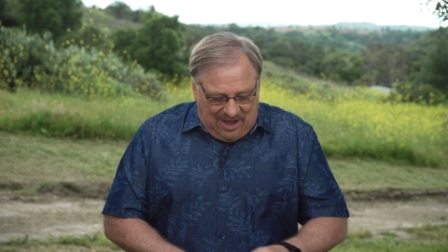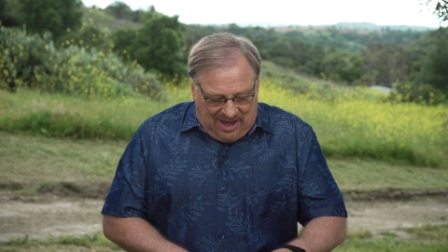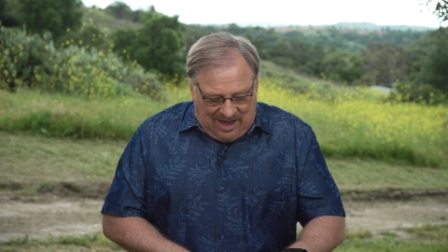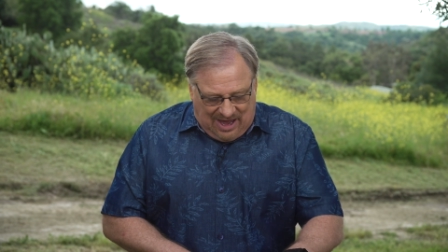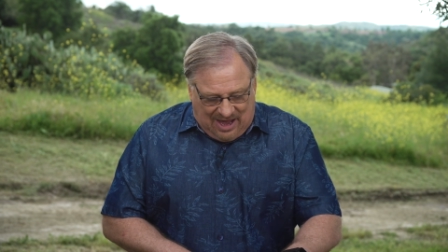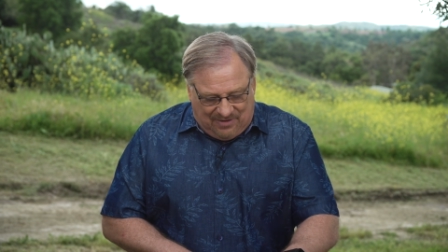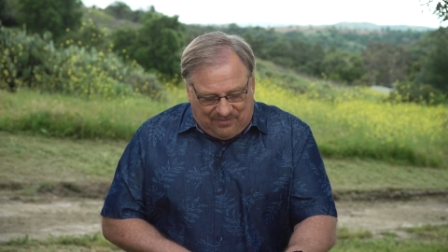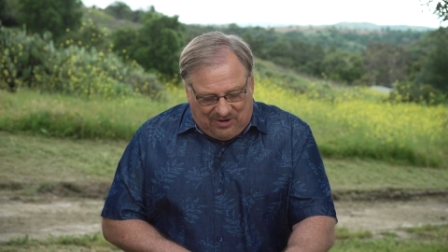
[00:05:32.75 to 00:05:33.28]

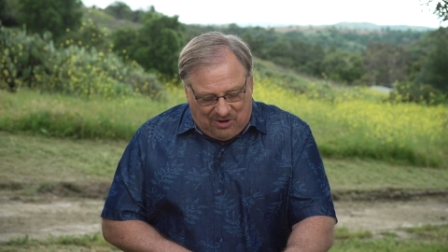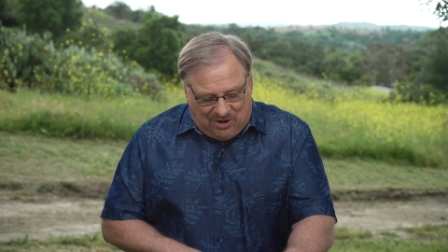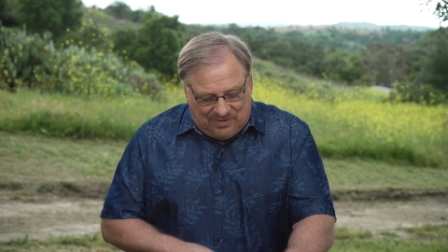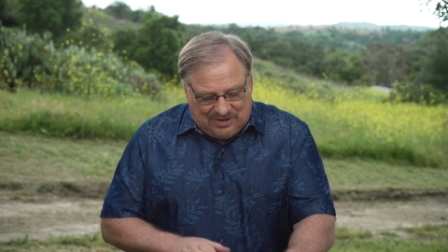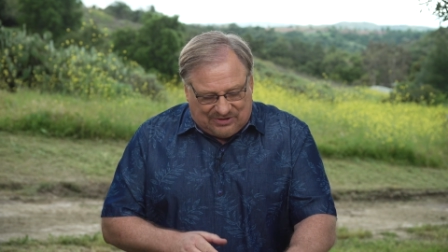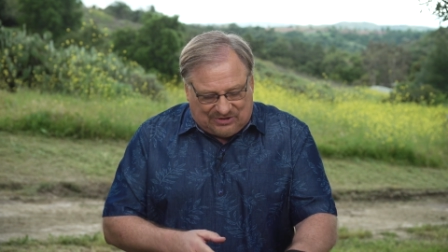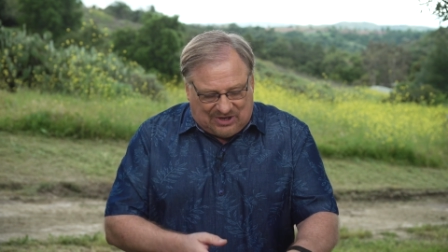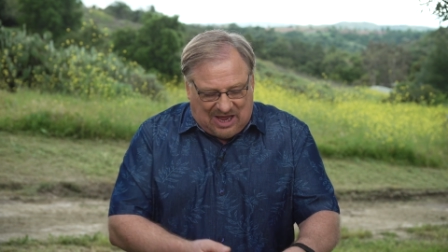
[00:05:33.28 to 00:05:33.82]
I have here
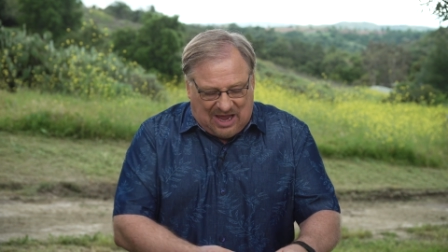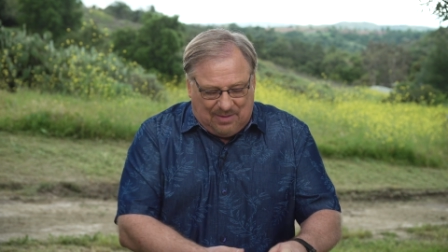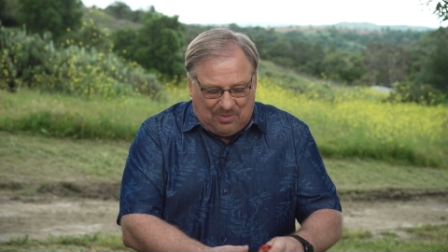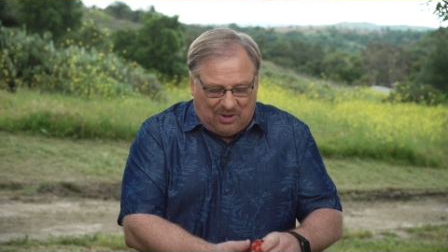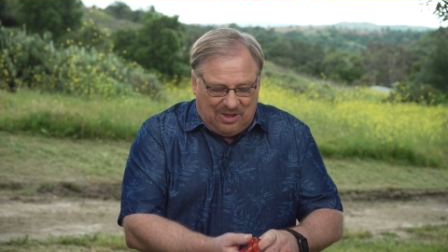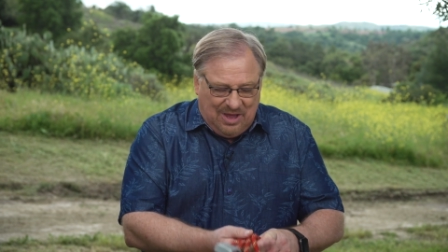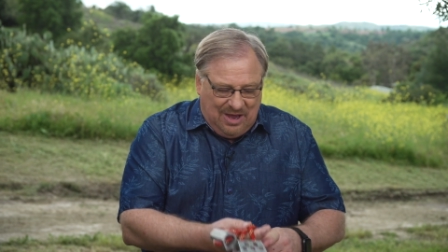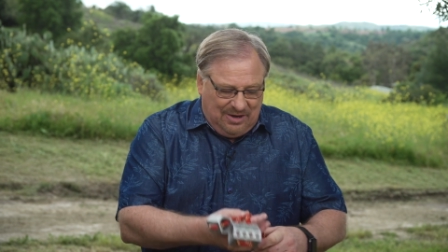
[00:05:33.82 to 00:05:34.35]
on this
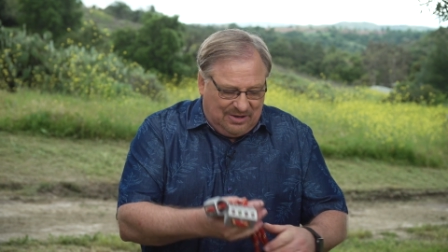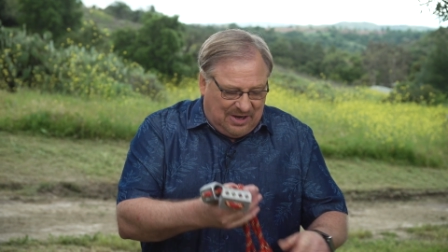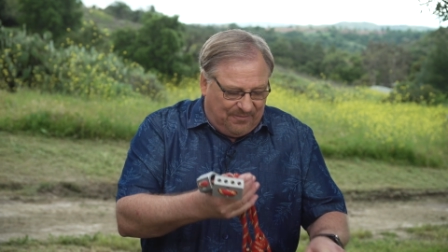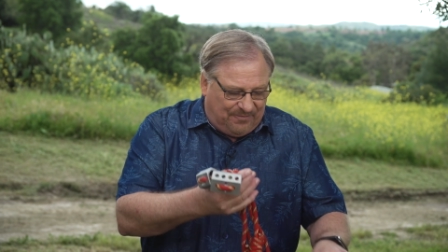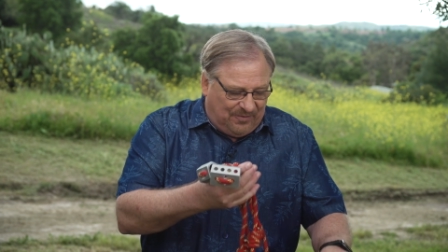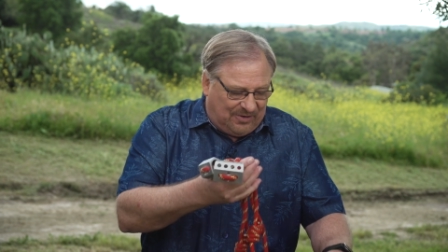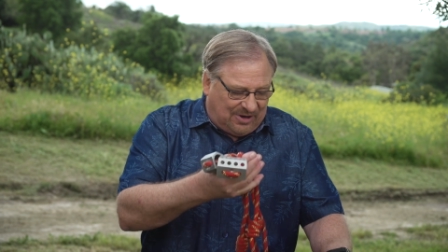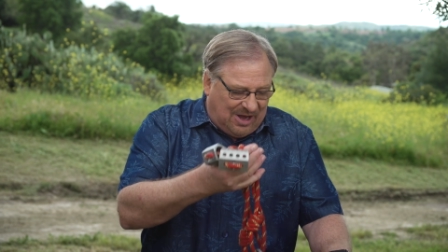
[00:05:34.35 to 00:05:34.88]
table
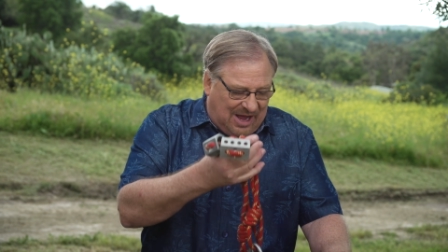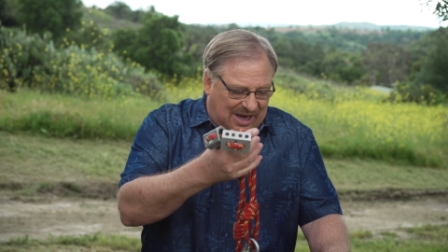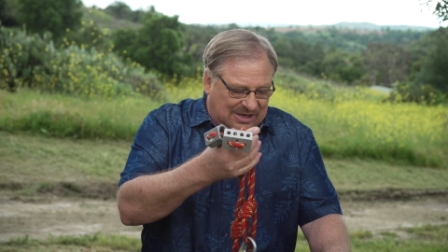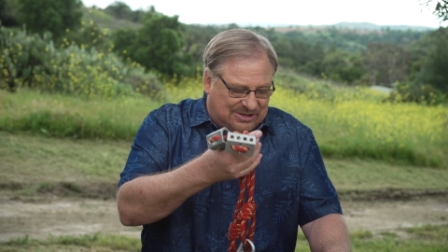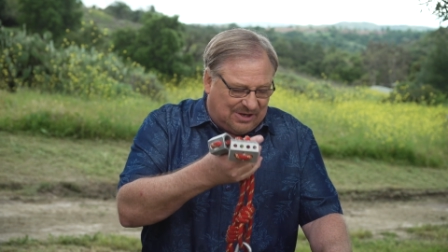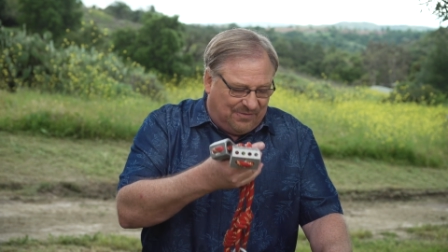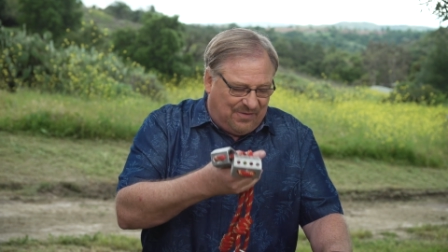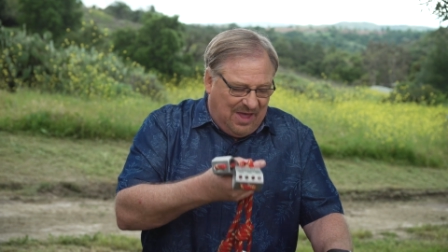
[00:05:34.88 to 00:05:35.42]
different
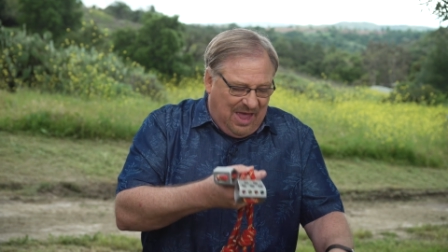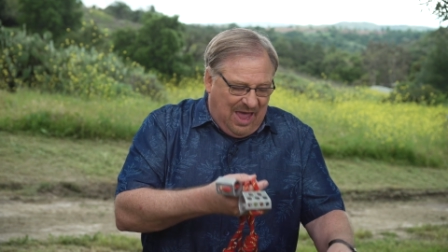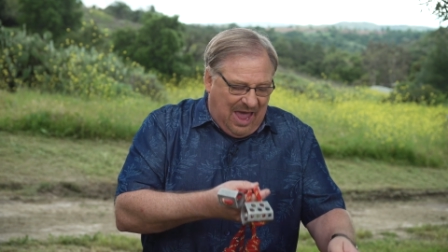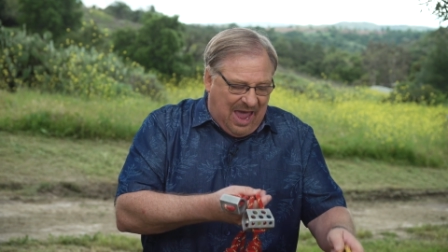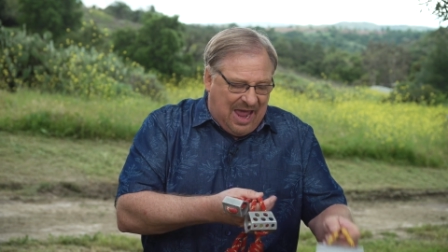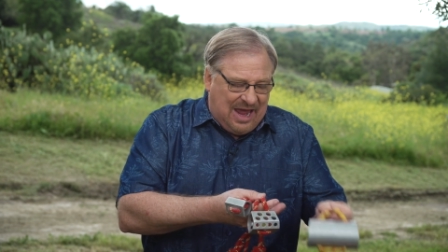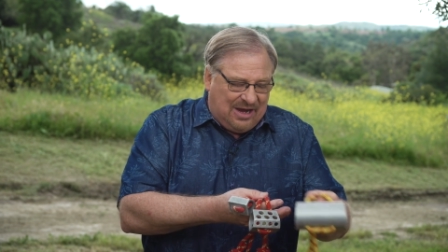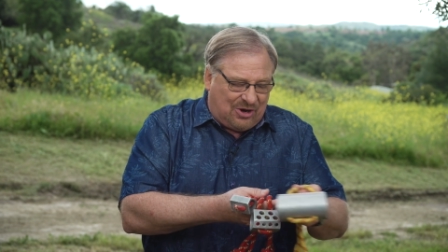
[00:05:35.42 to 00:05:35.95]
kinds of
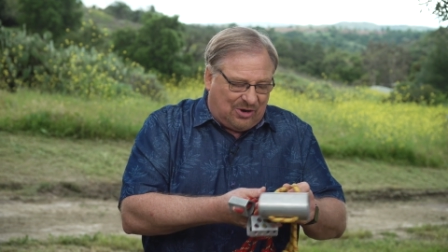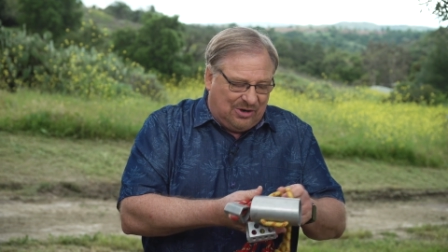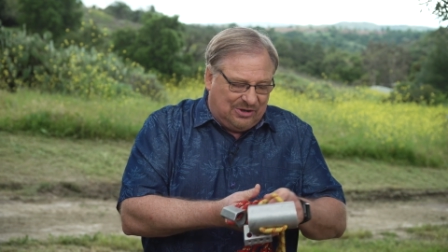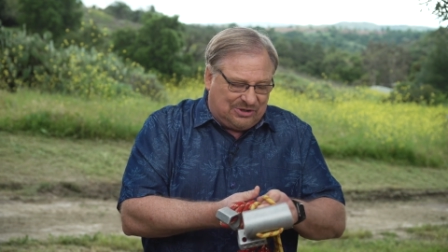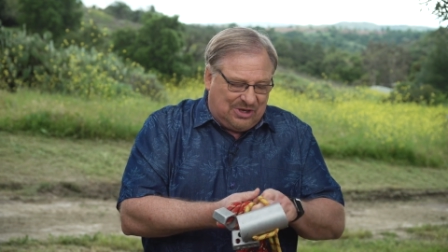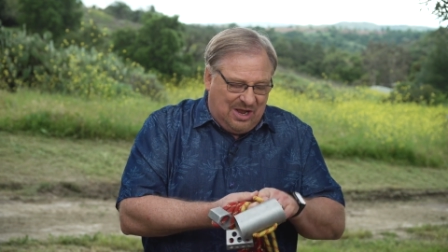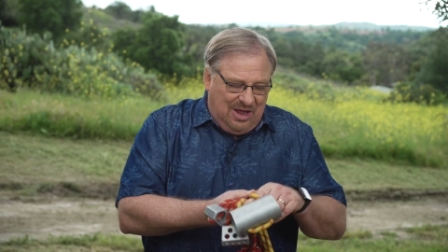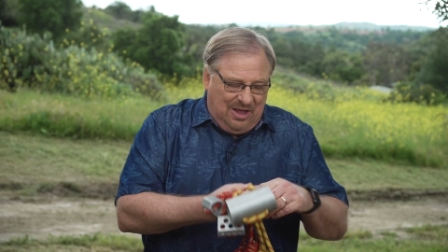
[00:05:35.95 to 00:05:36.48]

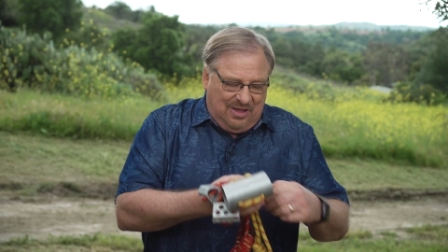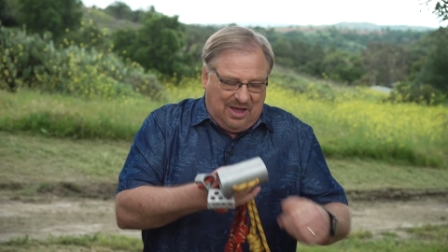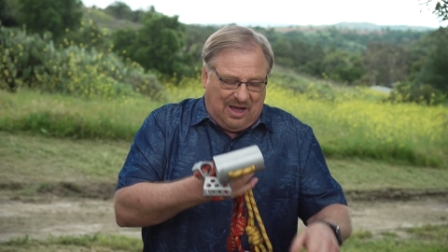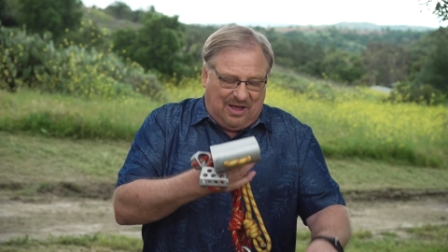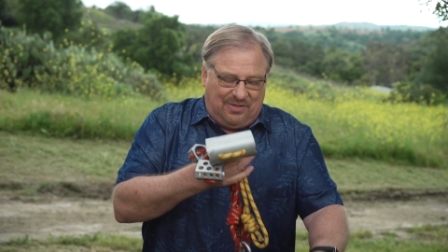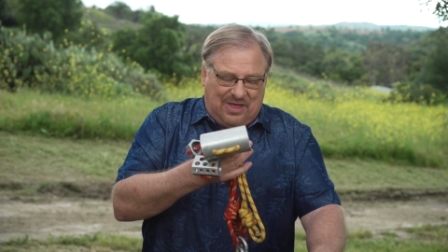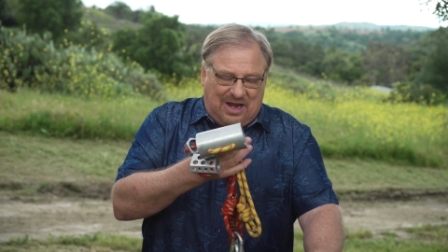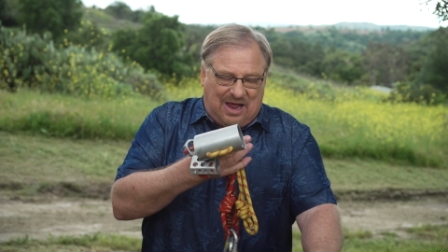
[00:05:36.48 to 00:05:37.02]
anchors
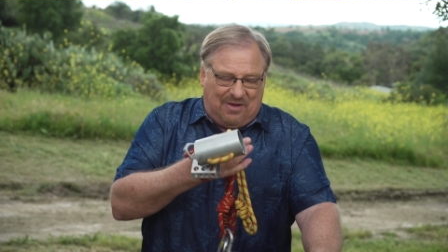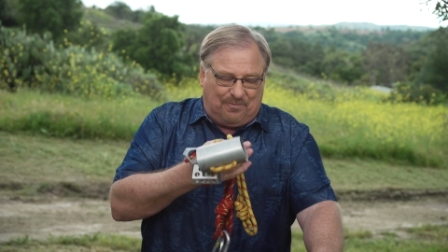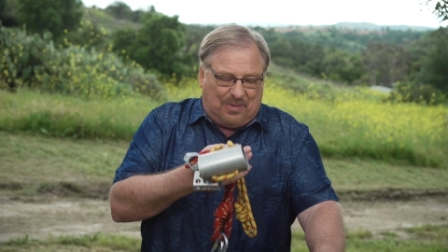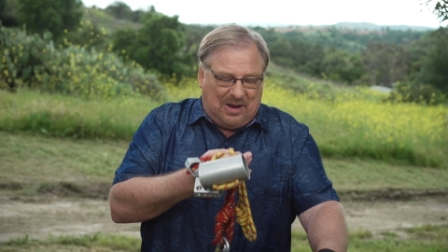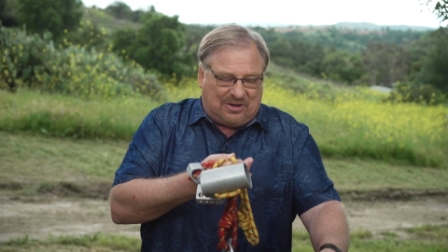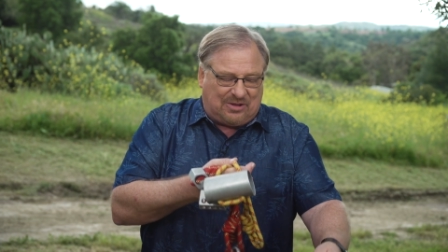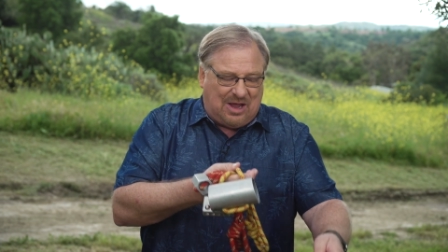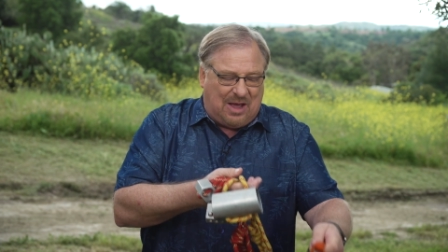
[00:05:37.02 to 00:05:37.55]
that I
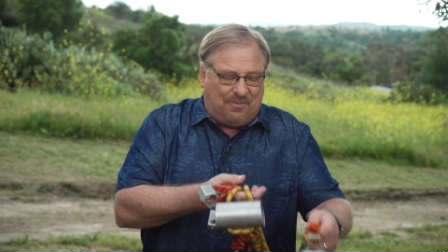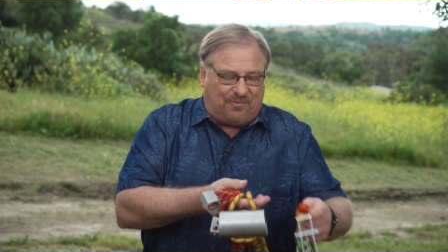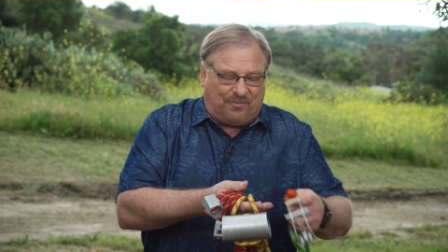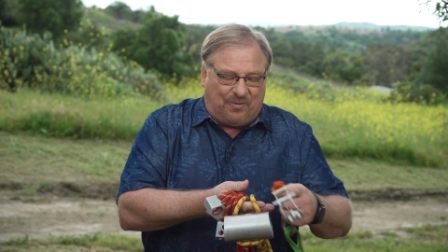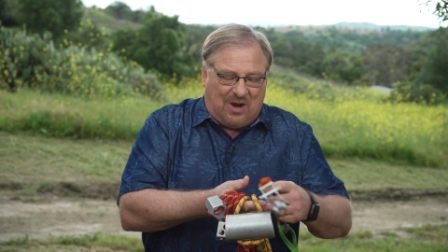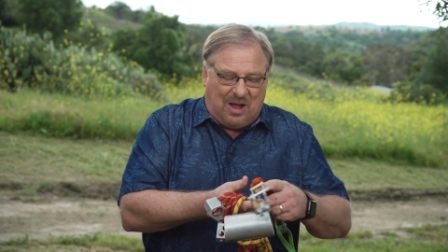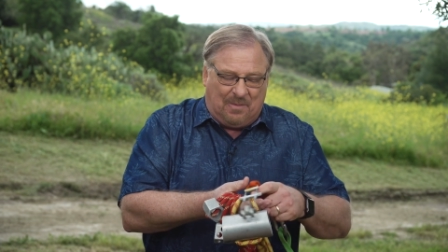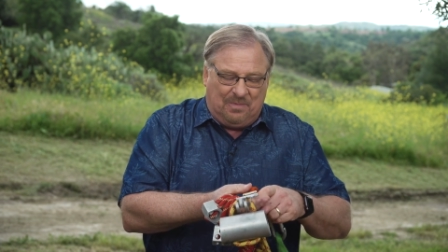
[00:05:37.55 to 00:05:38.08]
picked up
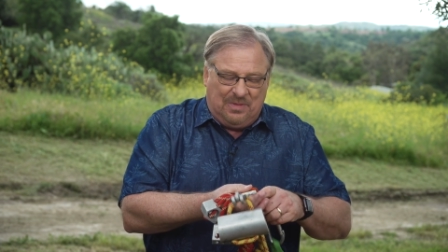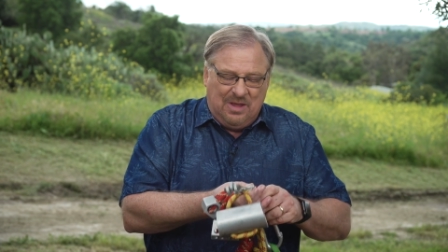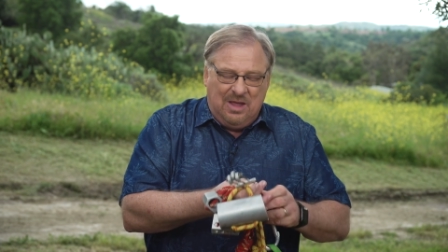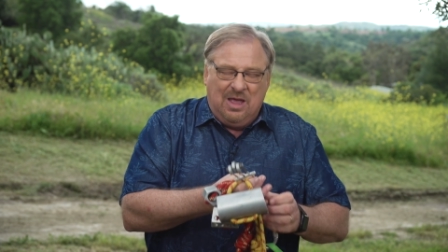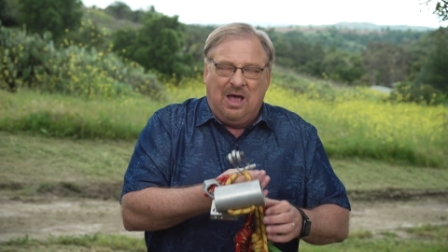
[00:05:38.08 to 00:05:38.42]
from